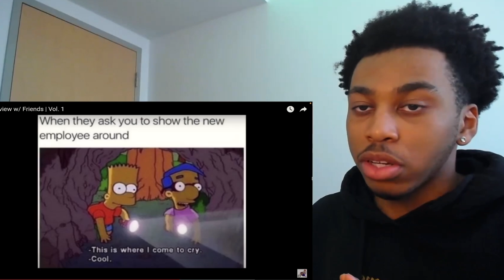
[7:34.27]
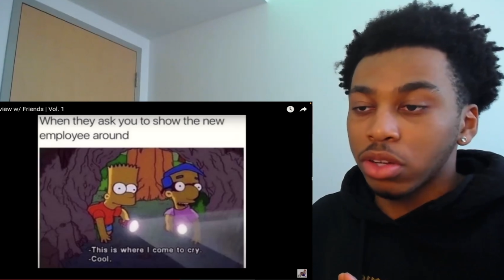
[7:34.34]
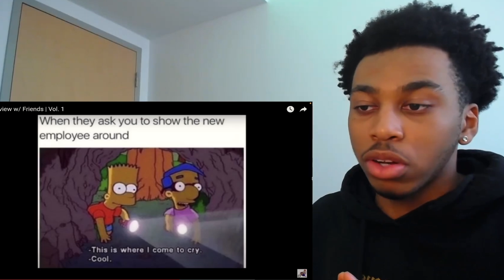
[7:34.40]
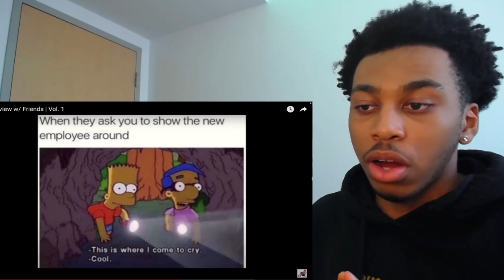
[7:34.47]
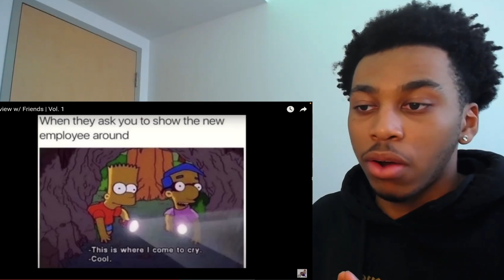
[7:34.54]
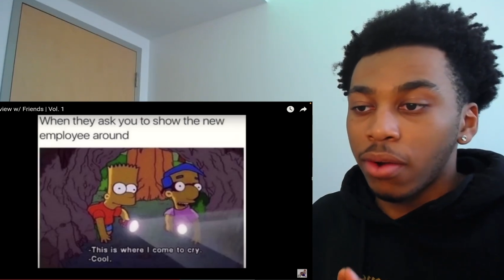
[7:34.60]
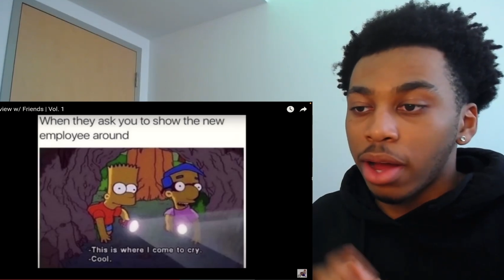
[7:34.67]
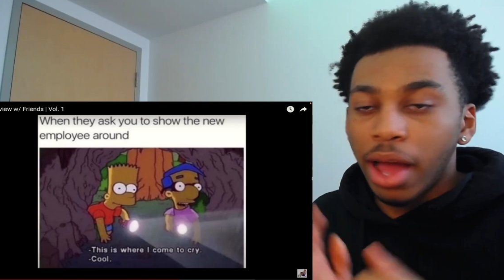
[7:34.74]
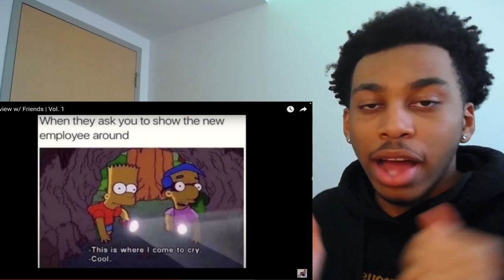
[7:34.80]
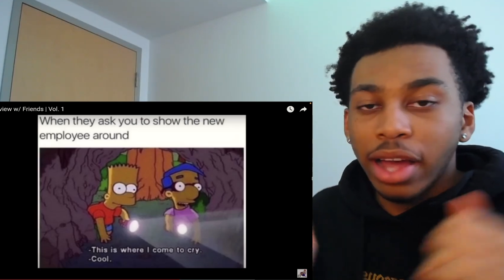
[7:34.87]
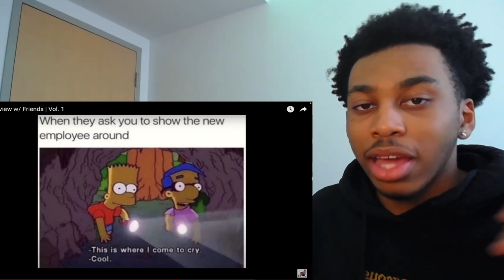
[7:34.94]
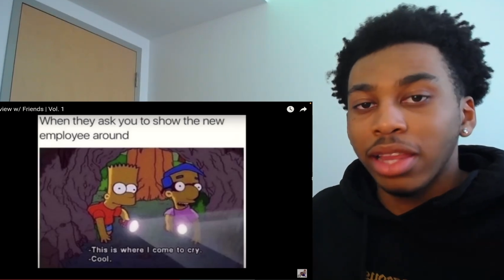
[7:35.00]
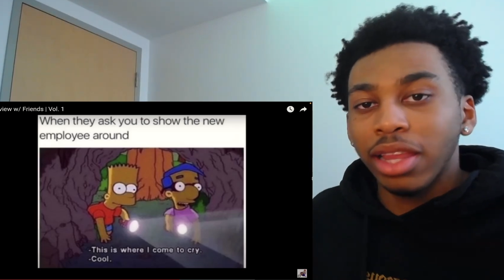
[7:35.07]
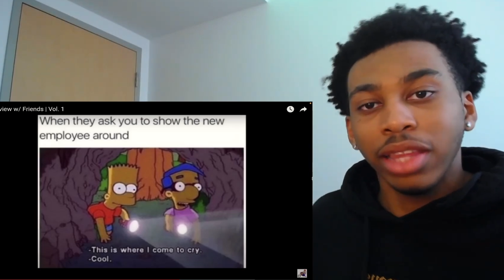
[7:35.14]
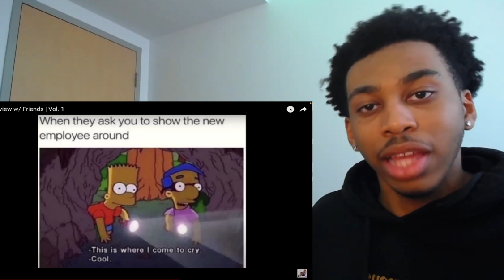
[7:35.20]
You know, I
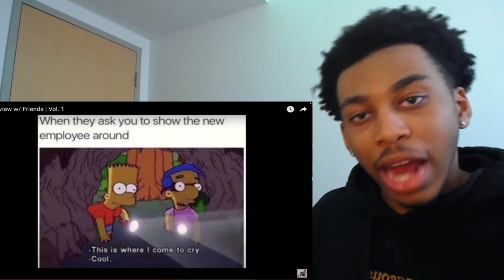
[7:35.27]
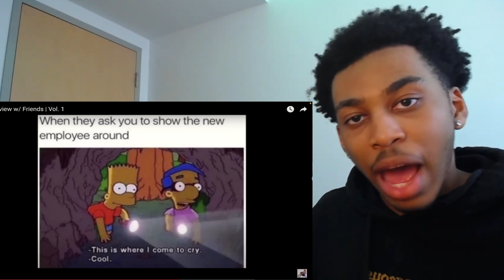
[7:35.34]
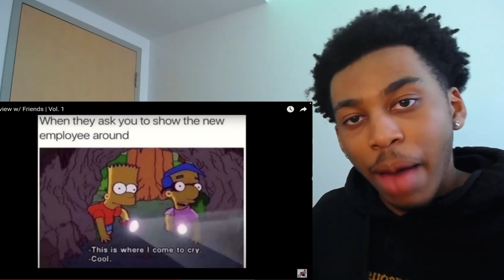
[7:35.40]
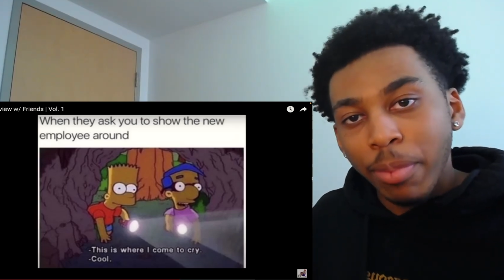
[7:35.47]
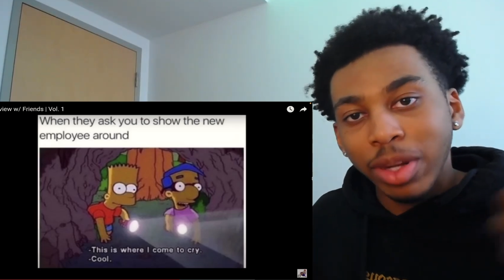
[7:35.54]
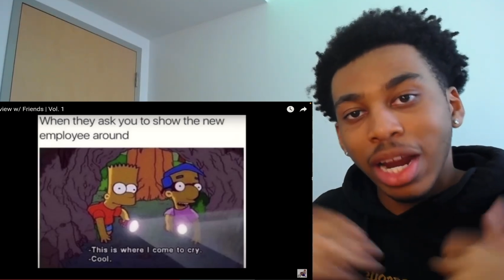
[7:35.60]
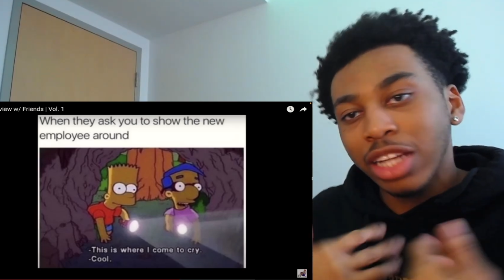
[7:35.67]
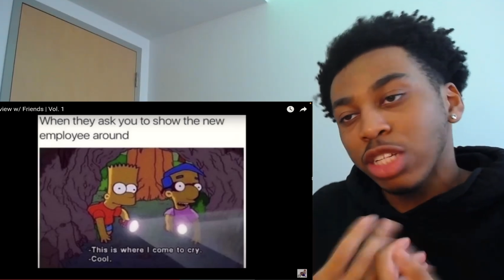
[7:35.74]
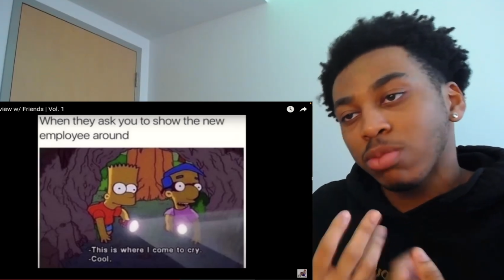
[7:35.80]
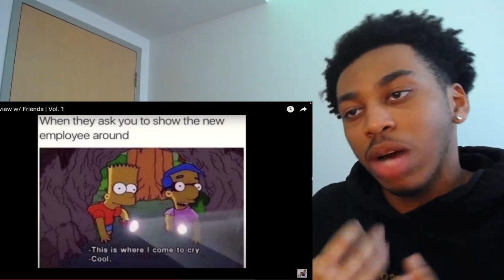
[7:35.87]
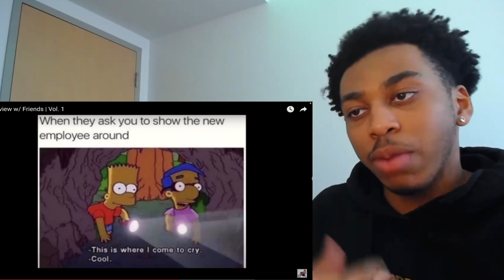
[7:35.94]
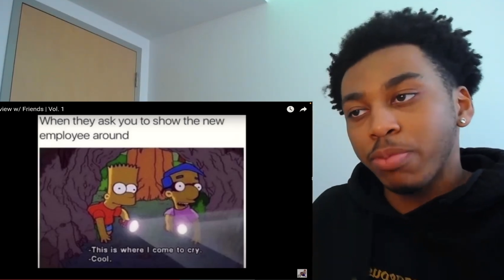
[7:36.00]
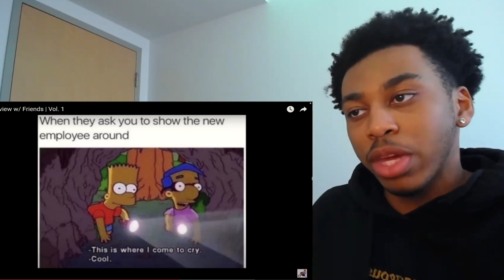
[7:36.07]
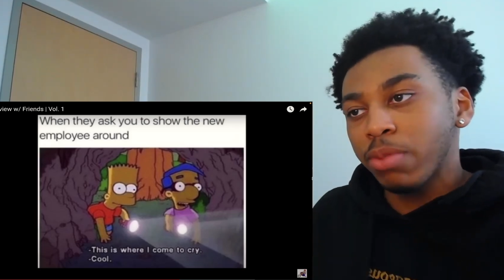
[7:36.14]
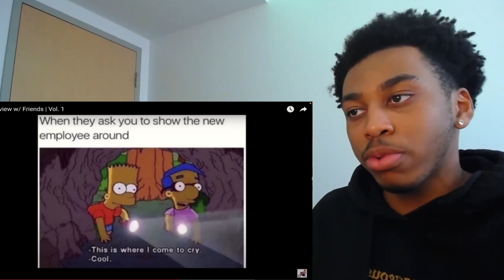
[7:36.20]
can't let that happen. Not to my
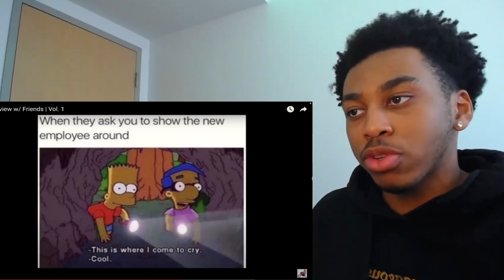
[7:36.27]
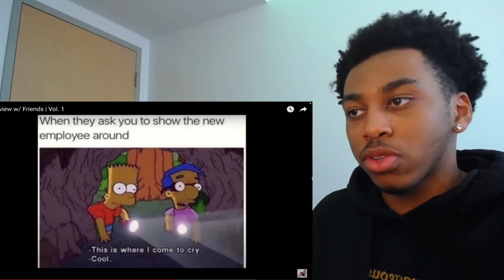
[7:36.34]
people.